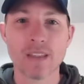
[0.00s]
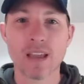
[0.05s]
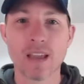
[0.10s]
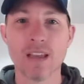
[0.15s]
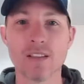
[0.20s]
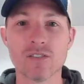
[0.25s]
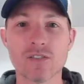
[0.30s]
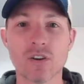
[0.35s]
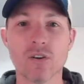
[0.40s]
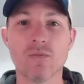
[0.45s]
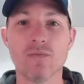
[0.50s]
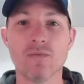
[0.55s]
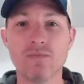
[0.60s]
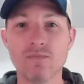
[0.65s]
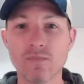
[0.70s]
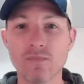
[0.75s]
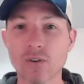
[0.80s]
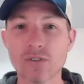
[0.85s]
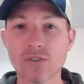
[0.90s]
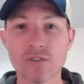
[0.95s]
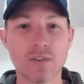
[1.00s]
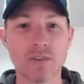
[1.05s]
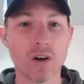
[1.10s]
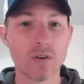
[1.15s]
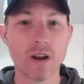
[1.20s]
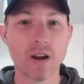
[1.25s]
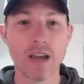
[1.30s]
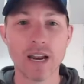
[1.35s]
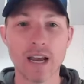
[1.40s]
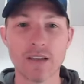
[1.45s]
And so, first of all,
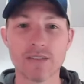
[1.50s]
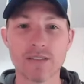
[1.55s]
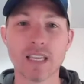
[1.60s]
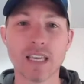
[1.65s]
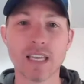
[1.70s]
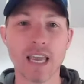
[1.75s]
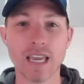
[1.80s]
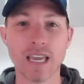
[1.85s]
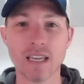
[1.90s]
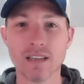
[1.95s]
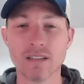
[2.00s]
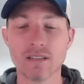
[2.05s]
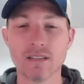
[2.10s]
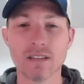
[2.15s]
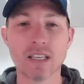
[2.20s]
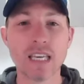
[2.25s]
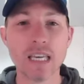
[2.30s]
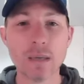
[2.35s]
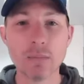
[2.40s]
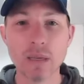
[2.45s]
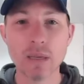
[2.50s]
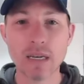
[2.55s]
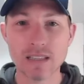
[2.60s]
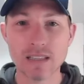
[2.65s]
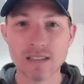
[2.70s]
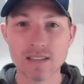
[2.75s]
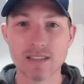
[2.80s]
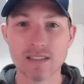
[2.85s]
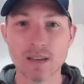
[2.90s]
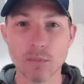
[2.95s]
right out the gate, keeping it
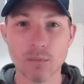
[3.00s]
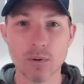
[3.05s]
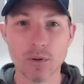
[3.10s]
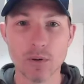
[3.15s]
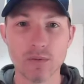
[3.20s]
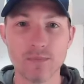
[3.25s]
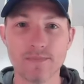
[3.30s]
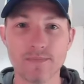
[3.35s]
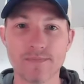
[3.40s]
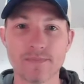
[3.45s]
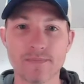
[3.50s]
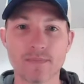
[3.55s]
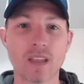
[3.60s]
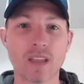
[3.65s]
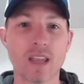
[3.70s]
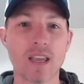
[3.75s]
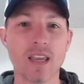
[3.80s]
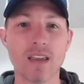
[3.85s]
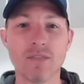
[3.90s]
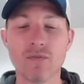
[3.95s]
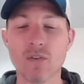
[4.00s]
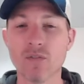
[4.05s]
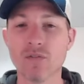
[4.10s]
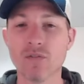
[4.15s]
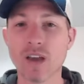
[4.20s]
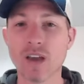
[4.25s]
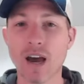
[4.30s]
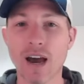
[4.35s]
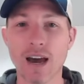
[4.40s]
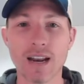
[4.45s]
simple. If you've
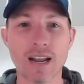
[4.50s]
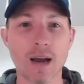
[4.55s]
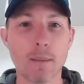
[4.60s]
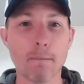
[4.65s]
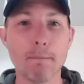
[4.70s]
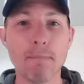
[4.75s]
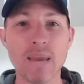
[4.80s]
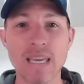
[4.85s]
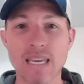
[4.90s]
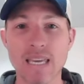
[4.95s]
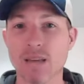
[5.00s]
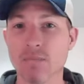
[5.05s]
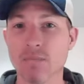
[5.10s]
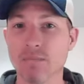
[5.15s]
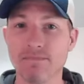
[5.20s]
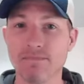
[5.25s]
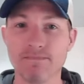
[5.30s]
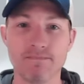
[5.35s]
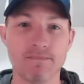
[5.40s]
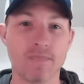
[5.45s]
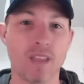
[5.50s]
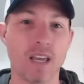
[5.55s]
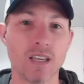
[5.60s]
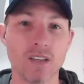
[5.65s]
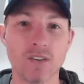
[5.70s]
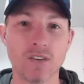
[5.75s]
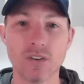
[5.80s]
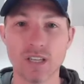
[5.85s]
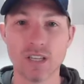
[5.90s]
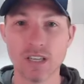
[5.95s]
got a beam that
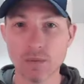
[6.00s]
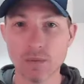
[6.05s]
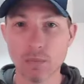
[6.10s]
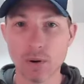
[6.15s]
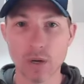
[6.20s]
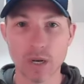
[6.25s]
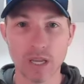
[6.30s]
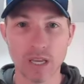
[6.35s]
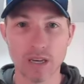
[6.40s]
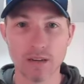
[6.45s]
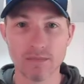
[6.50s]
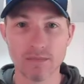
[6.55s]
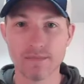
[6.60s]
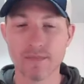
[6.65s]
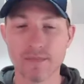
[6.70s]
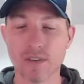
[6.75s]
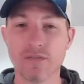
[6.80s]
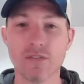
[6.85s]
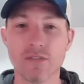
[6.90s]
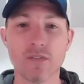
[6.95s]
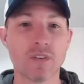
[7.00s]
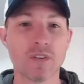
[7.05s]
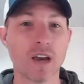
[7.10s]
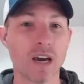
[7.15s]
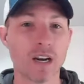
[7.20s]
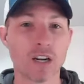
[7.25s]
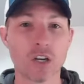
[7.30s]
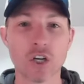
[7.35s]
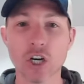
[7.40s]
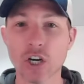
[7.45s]
you need to put in, if you've
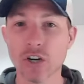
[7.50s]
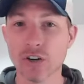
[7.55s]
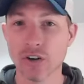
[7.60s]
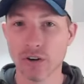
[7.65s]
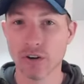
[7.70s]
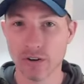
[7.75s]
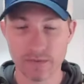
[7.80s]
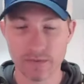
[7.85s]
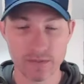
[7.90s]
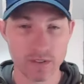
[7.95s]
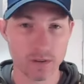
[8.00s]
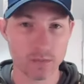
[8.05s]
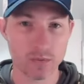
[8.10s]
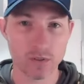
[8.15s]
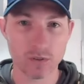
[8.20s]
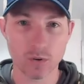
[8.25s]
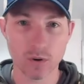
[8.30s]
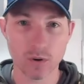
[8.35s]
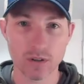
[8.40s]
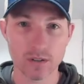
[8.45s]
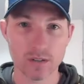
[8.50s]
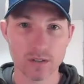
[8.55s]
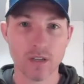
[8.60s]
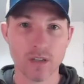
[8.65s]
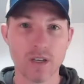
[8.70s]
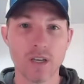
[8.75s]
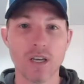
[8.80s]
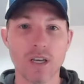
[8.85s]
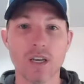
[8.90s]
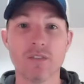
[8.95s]
got a girder of some sort,
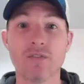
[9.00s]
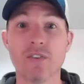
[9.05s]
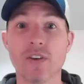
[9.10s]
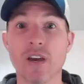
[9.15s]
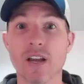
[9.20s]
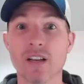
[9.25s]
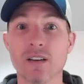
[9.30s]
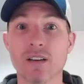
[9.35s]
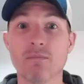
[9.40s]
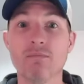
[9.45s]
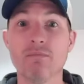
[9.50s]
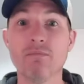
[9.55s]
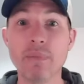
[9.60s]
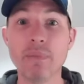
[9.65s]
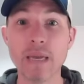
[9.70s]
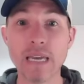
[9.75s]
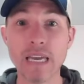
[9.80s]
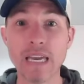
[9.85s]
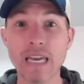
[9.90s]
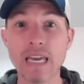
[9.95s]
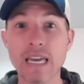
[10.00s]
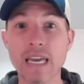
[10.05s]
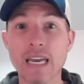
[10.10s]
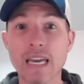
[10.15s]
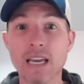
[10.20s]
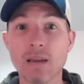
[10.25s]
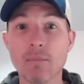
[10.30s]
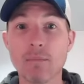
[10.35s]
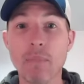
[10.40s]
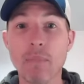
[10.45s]
if you got a
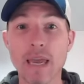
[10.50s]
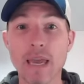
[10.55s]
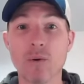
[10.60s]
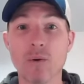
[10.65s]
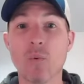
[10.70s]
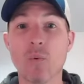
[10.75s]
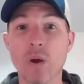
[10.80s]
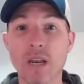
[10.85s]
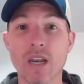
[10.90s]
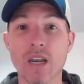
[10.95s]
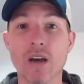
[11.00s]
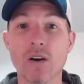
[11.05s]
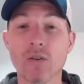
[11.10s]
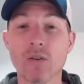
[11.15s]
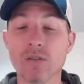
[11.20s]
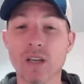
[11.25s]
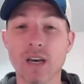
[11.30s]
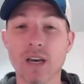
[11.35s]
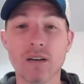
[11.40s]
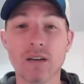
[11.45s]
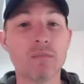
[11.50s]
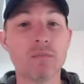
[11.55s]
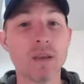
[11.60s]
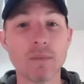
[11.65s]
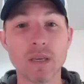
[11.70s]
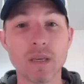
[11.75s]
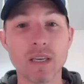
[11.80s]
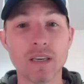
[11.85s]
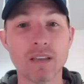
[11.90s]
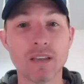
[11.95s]
big bay window that
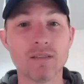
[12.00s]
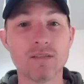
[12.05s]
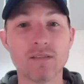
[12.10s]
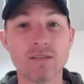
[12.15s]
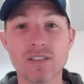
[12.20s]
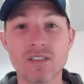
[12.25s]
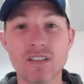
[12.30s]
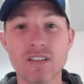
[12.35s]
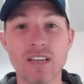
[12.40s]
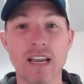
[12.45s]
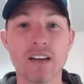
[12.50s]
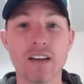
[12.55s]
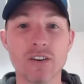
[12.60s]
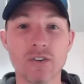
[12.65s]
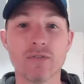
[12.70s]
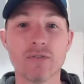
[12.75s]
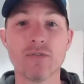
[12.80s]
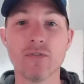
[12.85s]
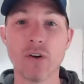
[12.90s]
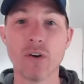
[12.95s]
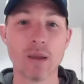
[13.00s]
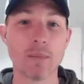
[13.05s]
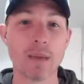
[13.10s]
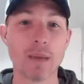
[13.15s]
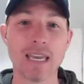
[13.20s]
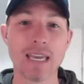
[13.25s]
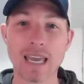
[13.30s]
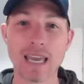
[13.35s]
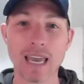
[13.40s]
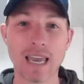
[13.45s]
maybe standard
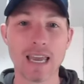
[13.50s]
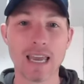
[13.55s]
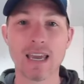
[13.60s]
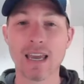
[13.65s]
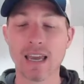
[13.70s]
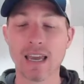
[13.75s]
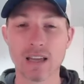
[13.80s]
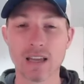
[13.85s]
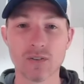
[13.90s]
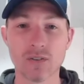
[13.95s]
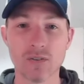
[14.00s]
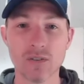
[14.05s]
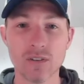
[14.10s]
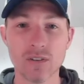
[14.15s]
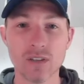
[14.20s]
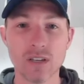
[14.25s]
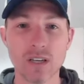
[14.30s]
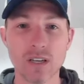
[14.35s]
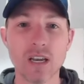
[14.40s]
framing can't handle,